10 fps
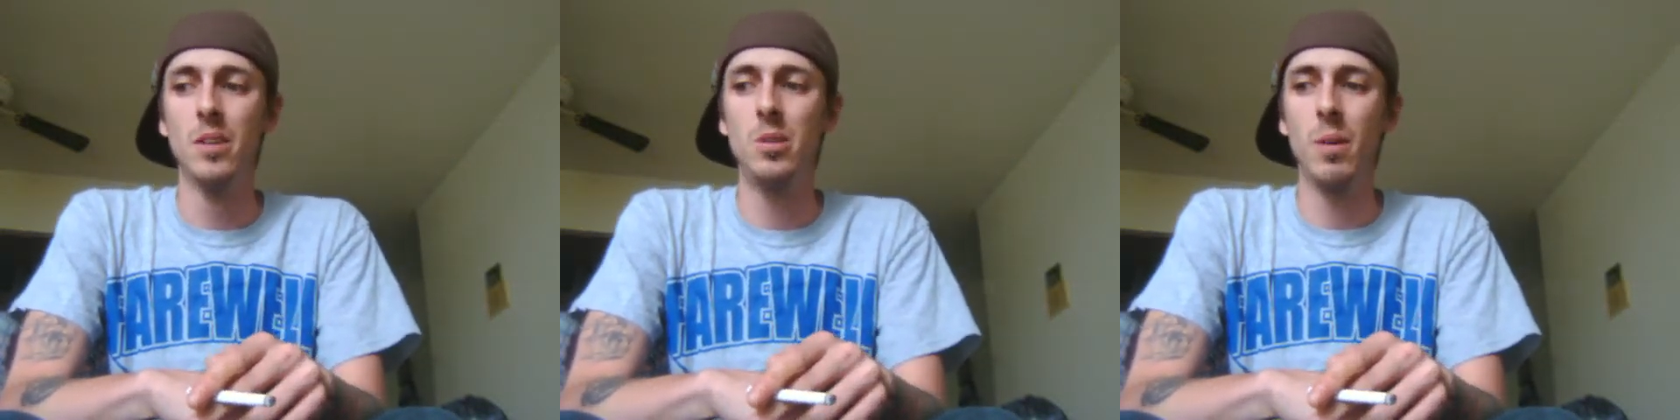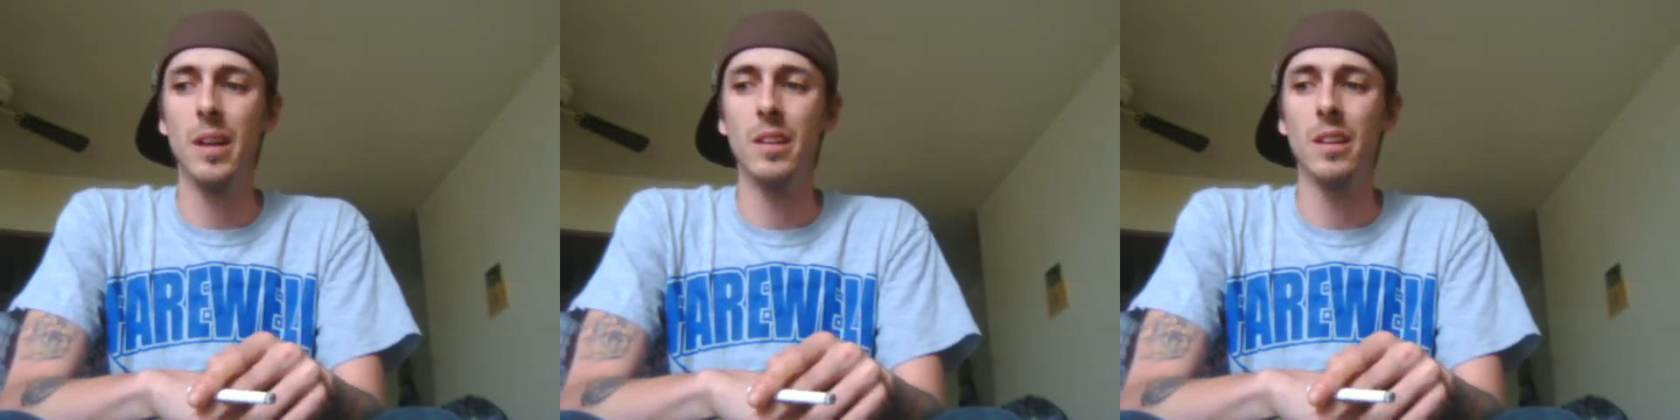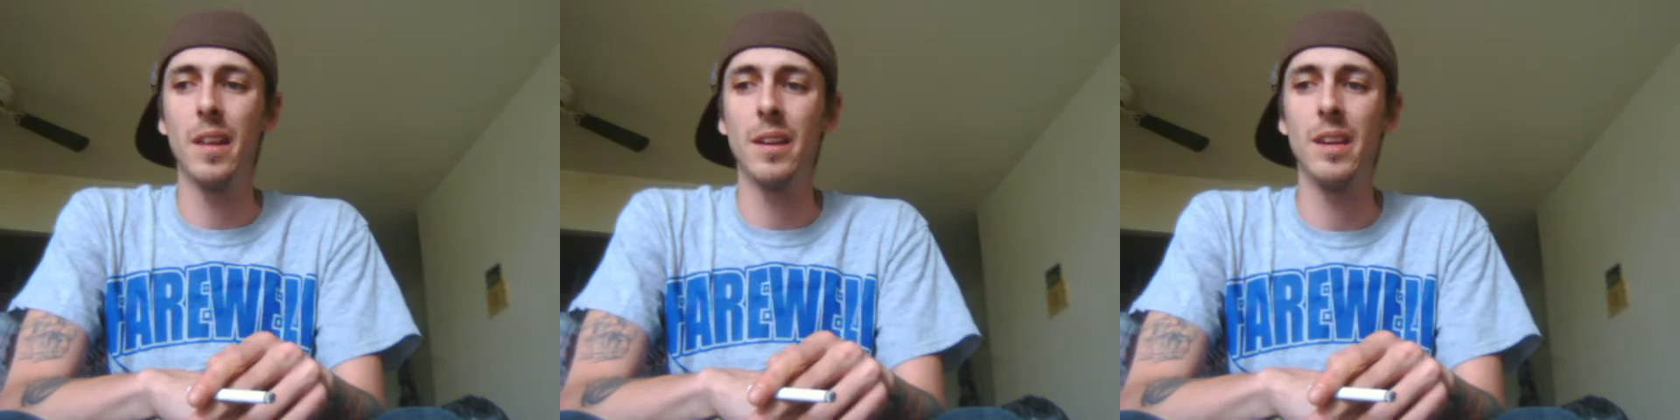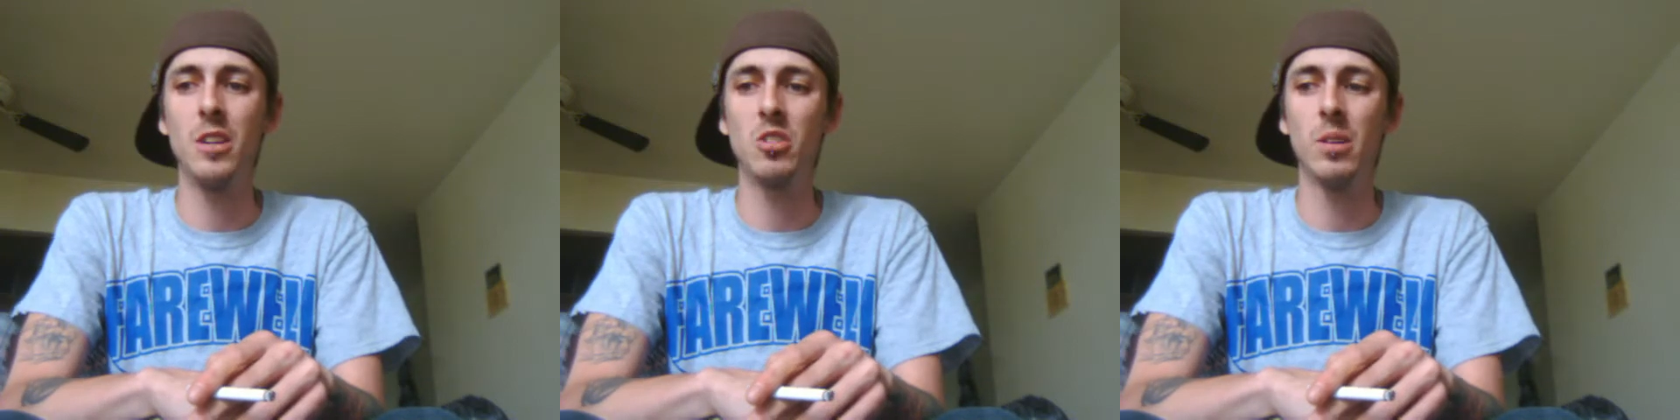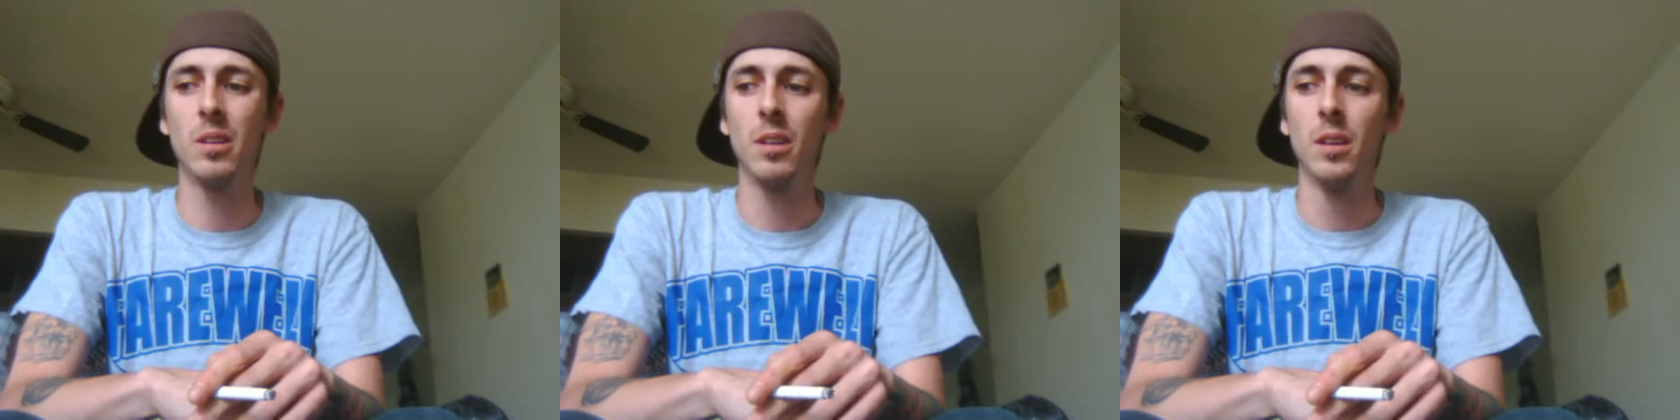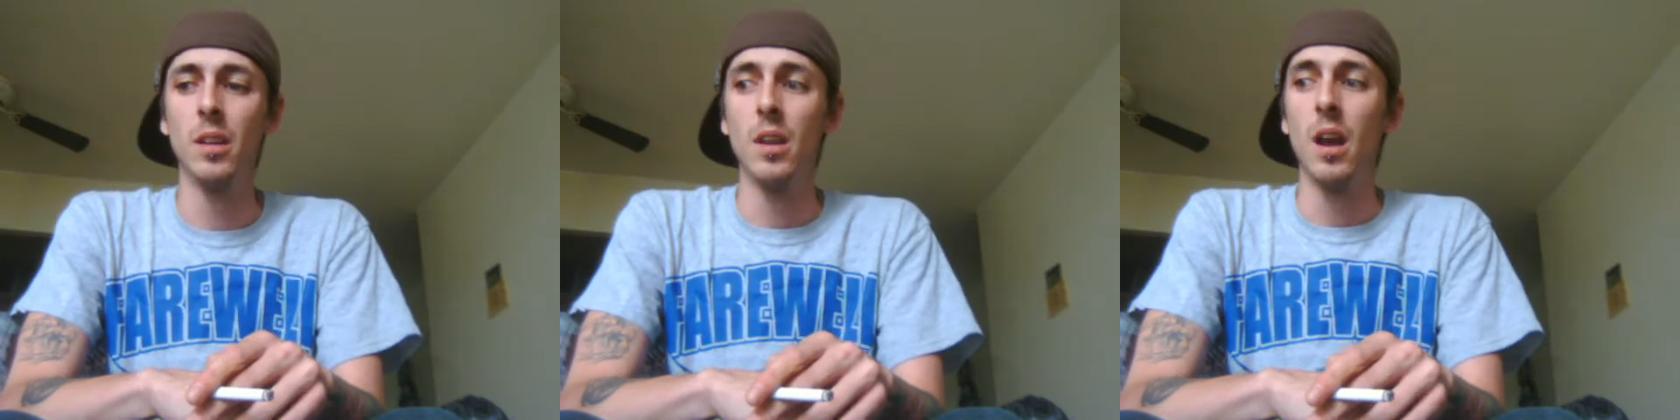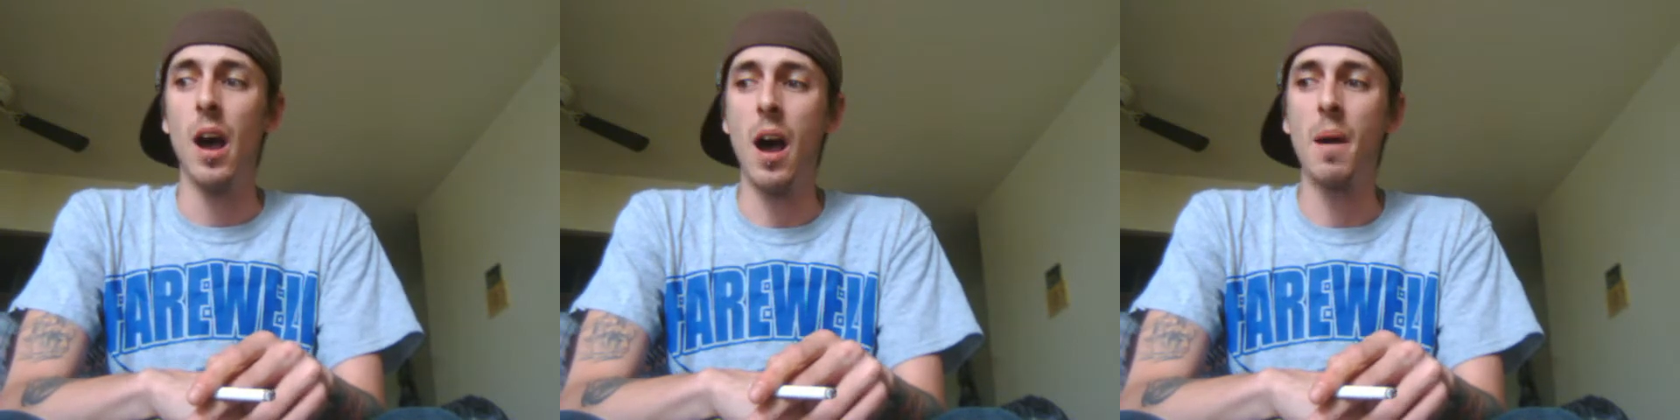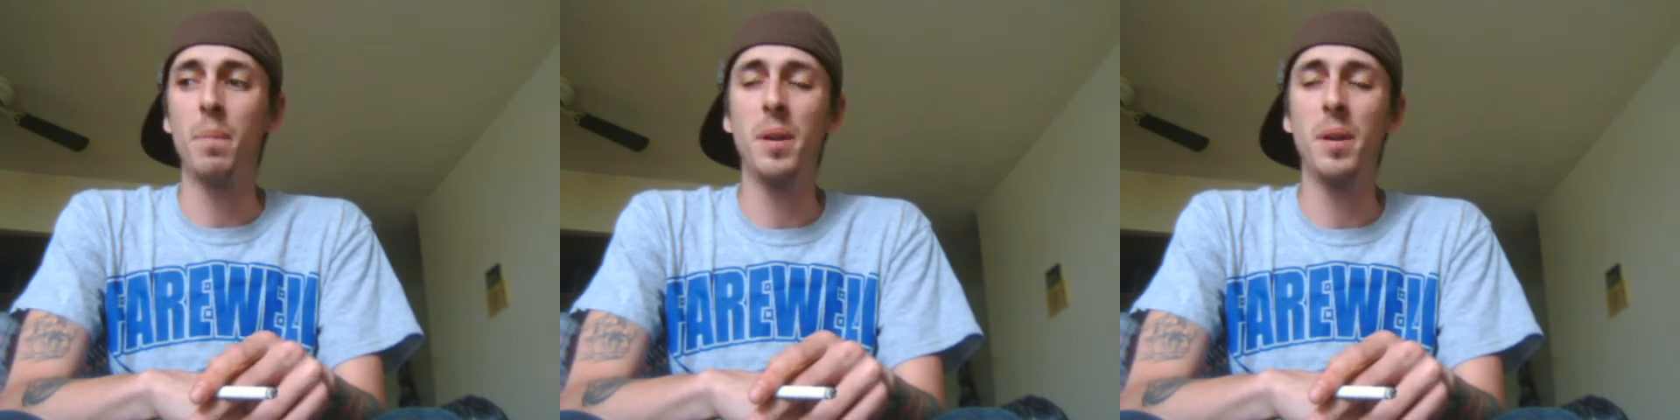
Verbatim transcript: do anything of that nature. Uh,